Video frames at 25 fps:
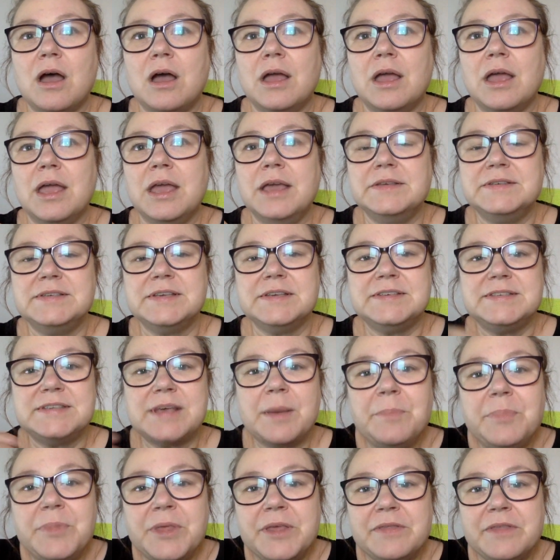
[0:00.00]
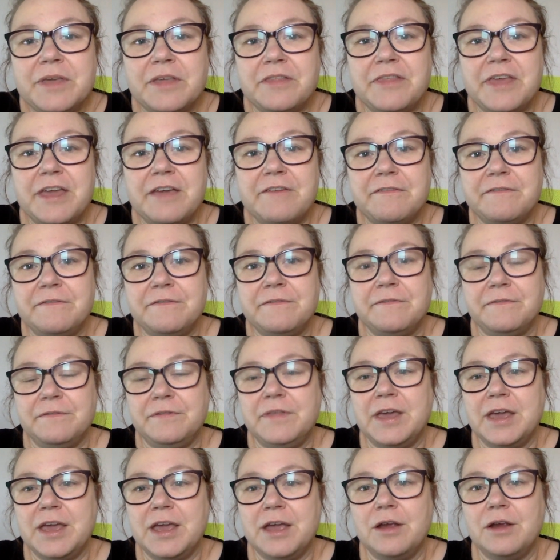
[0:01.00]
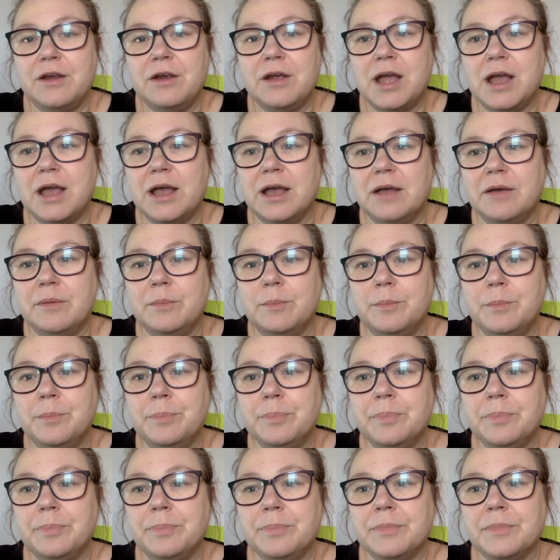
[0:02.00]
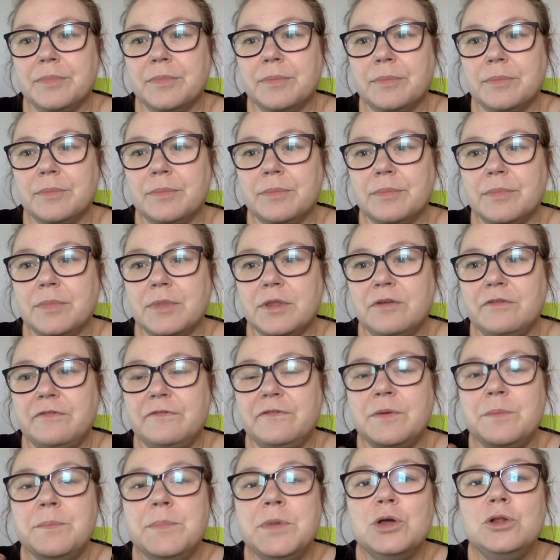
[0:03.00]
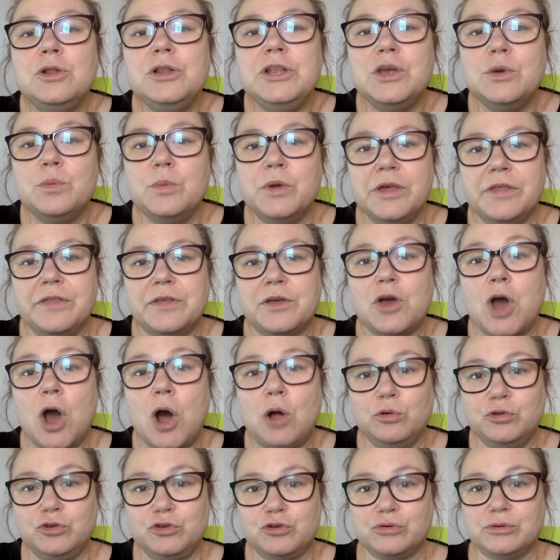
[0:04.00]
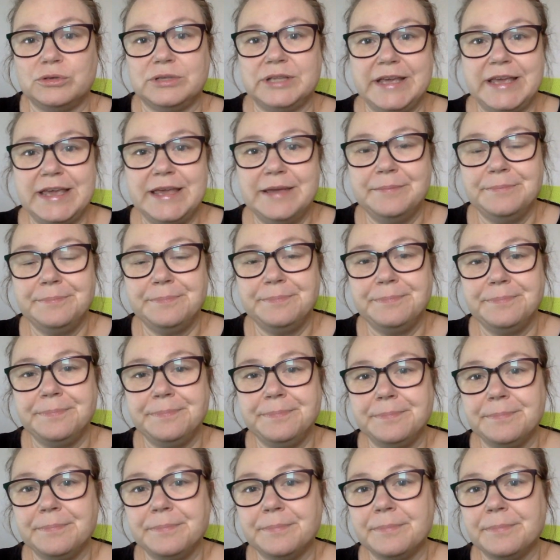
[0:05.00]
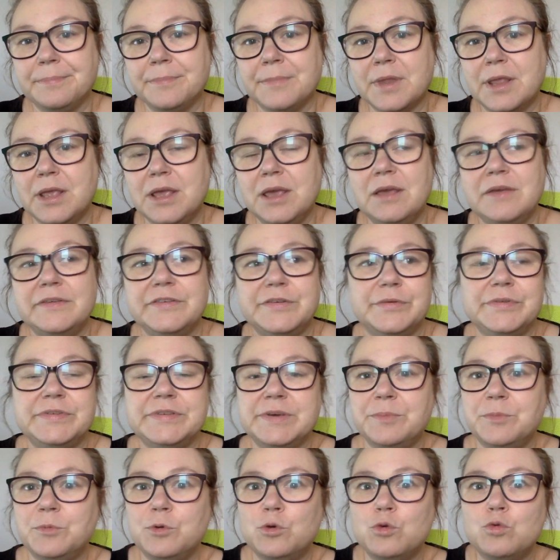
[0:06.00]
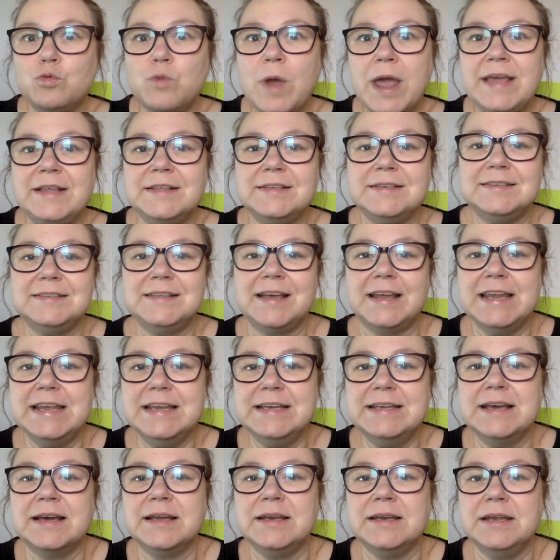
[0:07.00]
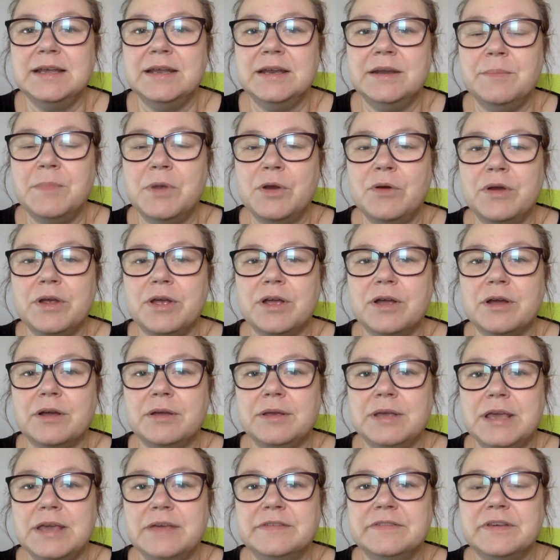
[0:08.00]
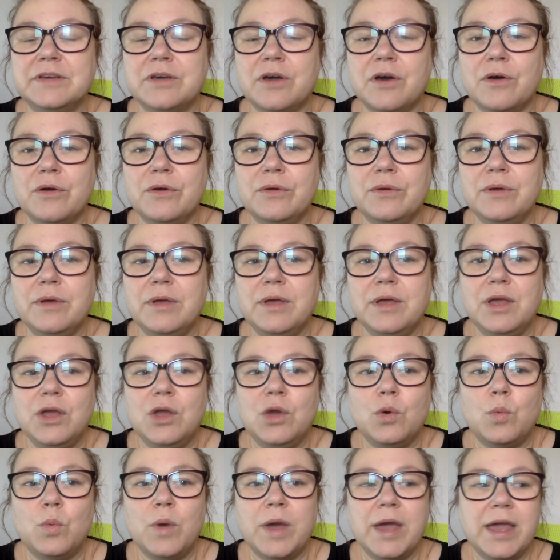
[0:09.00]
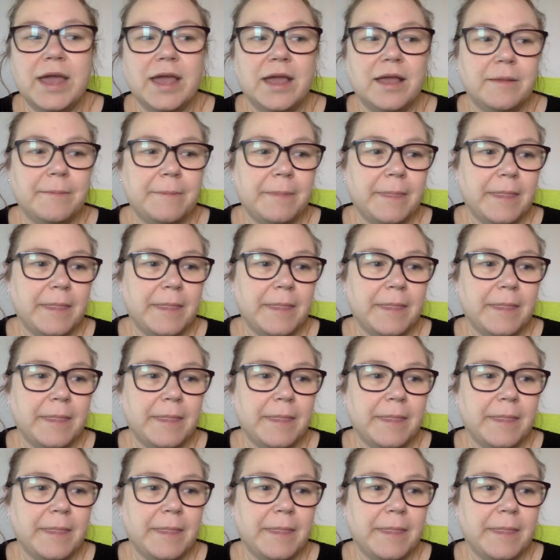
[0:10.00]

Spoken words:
is something that they're familiar with culturally. So there's a great study done in America years ago where